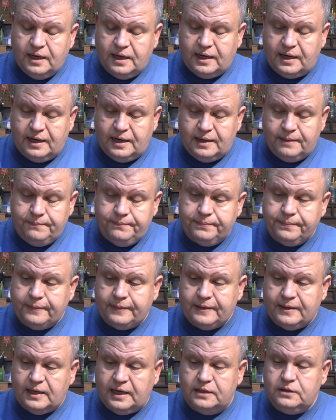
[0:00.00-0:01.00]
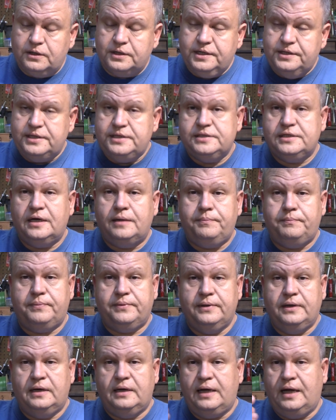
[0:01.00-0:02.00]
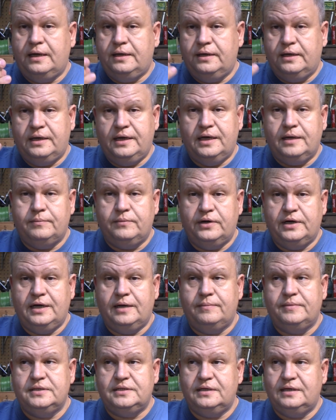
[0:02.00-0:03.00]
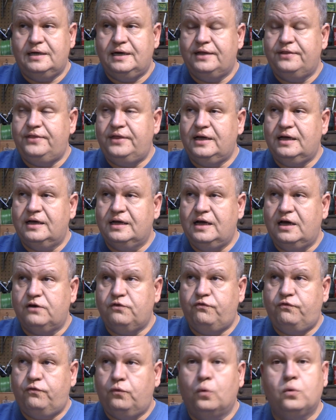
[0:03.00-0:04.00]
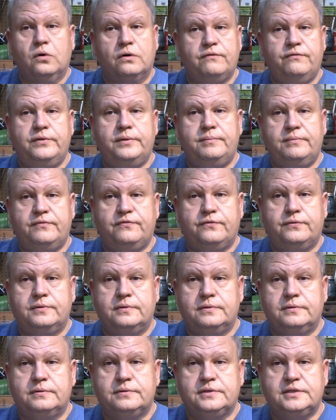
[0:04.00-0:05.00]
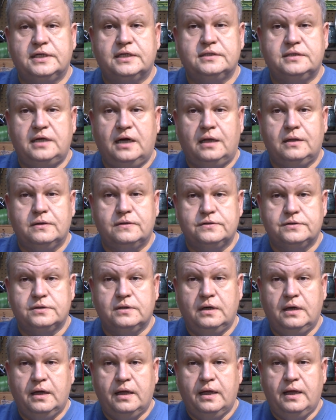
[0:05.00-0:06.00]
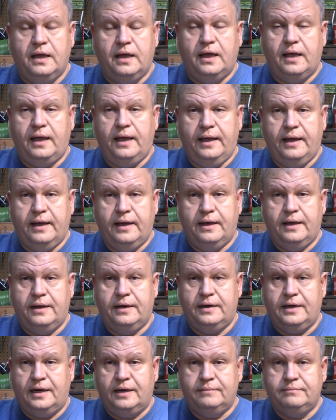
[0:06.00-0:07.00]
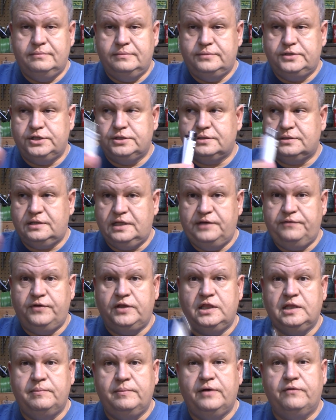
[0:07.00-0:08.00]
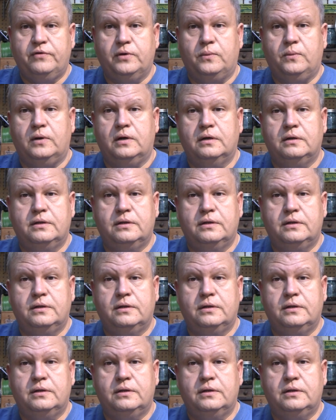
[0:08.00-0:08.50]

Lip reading: I looked these up. You can get them on Amazon. I think I got 4 of them for $6, and I'm just leaving them everywhere.